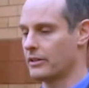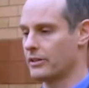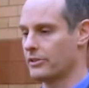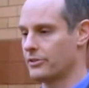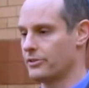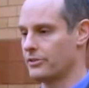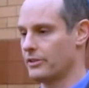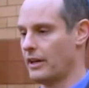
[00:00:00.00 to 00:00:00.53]

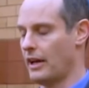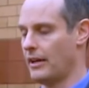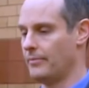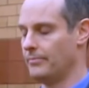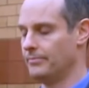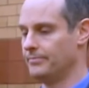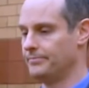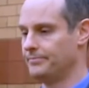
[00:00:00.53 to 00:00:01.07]
Adam
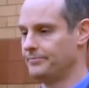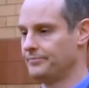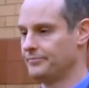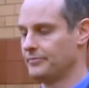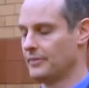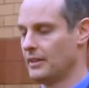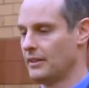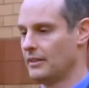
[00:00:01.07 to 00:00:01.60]
Hertzman is
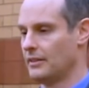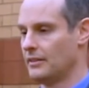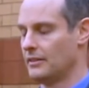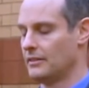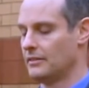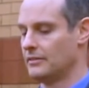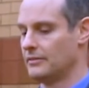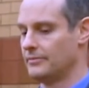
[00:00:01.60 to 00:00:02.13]
the
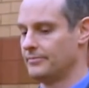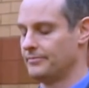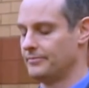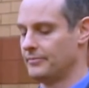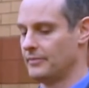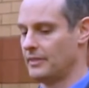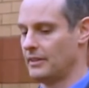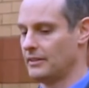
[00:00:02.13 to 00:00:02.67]
director of
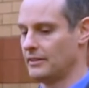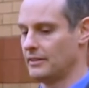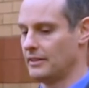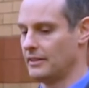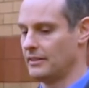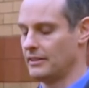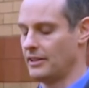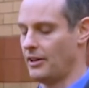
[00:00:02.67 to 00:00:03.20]
marketing for the
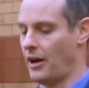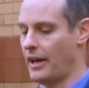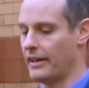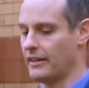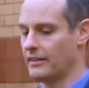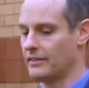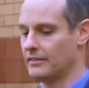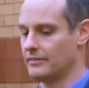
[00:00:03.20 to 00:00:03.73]
Jewish
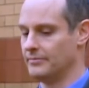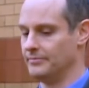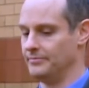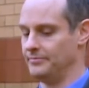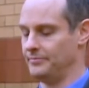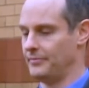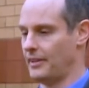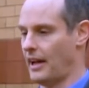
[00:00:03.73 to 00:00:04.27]
Federation of
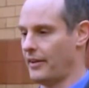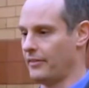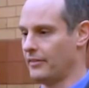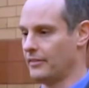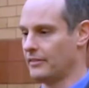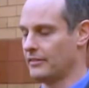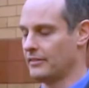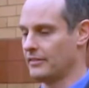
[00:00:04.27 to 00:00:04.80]
Greater
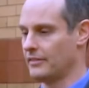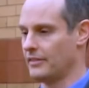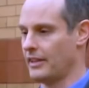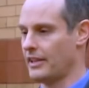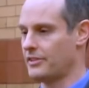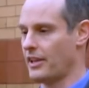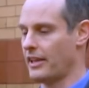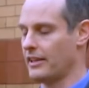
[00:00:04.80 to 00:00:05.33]
Pittsburgh.
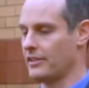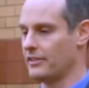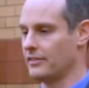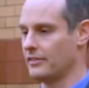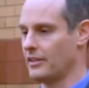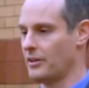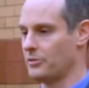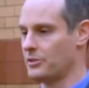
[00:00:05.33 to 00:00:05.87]
He says
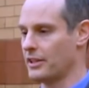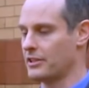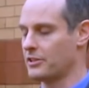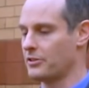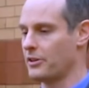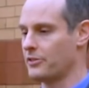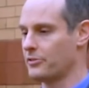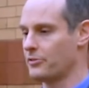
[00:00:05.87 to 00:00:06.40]
the
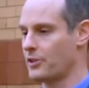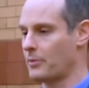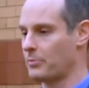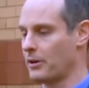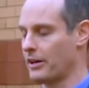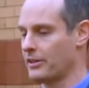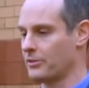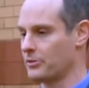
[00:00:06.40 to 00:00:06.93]
organization has
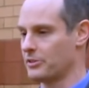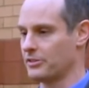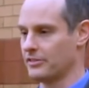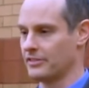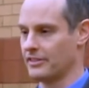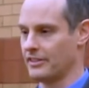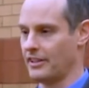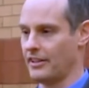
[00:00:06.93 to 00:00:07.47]
seen a
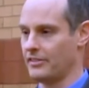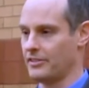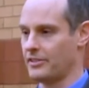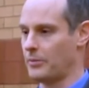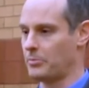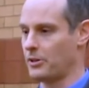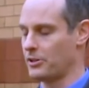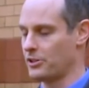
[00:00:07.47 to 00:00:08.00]
rise in
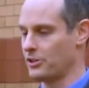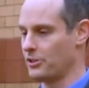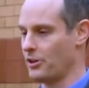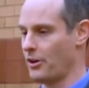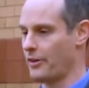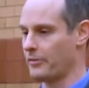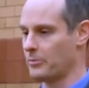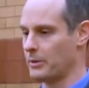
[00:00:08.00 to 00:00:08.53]
anti-Semitic
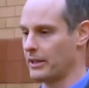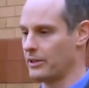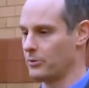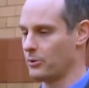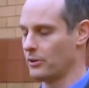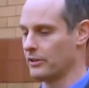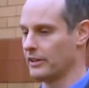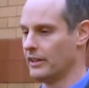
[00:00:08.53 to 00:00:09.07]

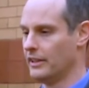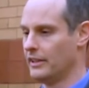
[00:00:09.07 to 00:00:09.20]
vandalism over the